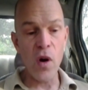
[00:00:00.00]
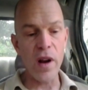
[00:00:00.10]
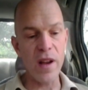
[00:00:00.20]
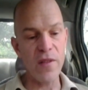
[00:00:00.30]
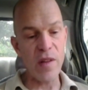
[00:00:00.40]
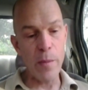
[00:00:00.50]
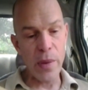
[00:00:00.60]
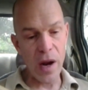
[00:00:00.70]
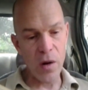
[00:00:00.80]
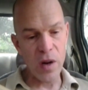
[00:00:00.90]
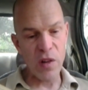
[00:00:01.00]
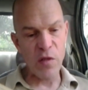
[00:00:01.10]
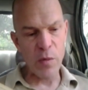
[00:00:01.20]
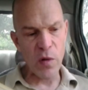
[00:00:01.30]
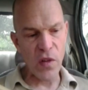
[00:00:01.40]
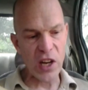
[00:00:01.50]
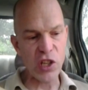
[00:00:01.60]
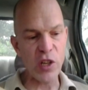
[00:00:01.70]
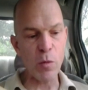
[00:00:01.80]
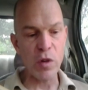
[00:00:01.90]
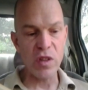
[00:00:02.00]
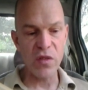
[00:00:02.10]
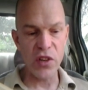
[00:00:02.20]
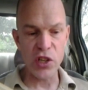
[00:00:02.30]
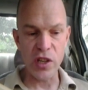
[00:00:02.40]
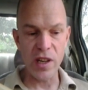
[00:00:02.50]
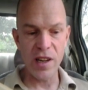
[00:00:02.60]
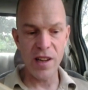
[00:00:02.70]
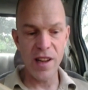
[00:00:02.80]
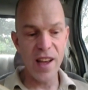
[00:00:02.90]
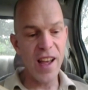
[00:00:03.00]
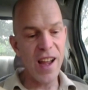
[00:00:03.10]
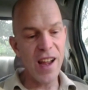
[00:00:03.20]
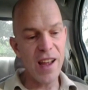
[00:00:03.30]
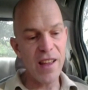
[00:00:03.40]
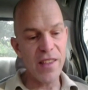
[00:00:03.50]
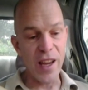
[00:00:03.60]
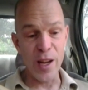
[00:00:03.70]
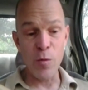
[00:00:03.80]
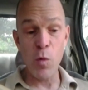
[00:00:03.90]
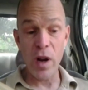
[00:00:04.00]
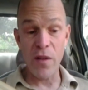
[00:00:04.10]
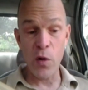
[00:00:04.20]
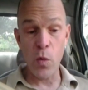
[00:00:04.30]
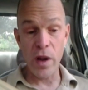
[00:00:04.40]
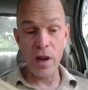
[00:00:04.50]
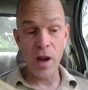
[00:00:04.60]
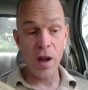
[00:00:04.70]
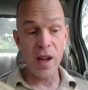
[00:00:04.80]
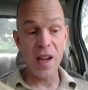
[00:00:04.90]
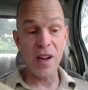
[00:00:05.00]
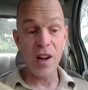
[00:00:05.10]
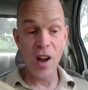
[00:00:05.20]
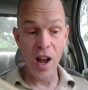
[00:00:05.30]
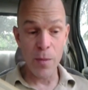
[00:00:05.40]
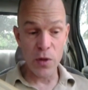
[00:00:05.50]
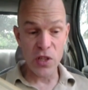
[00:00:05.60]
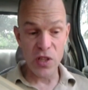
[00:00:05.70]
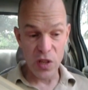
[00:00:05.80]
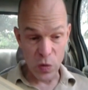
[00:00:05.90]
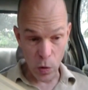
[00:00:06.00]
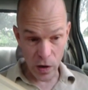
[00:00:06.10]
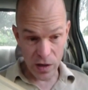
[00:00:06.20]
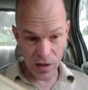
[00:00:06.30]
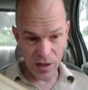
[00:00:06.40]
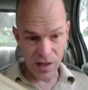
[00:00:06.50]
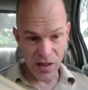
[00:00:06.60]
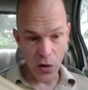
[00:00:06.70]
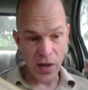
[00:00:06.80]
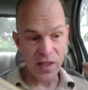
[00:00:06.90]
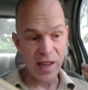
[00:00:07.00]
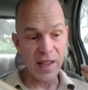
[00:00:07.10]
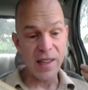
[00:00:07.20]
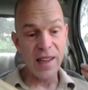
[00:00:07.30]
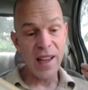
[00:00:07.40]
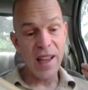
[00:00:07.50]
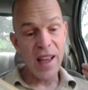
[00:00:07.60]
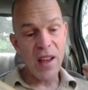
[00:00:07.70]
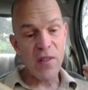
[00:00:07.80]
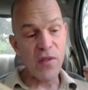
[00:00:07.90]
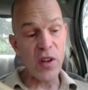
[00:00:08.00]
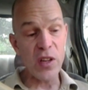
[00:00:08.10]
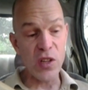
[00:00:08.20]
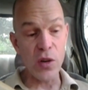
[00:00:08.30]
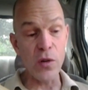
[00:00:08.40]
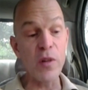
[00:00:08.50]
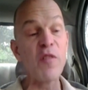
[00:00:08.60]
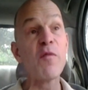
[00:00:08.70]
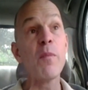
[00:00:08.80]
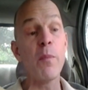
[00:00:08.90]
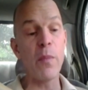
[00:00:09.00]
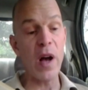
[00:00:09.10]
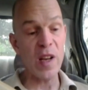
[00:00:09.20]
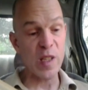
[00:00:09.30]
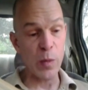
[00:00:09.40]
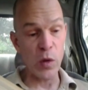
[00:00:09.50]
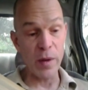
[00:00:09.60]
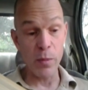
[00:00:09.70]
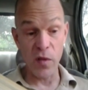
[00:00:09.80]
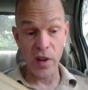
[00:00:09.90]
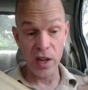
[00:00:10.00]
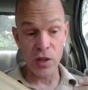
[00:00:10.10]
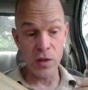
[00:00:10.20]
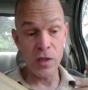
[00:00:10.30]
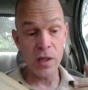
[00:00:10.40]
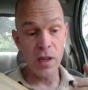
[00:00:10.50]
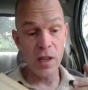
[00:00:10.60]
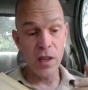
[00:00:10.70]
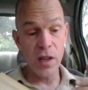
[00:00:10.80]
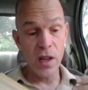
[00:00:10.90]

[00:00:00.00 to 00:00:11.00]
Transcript: For if comparative perfection were sufficient, then in whatever way God had accomplished his work, since there is an infinitude of possible imperfections,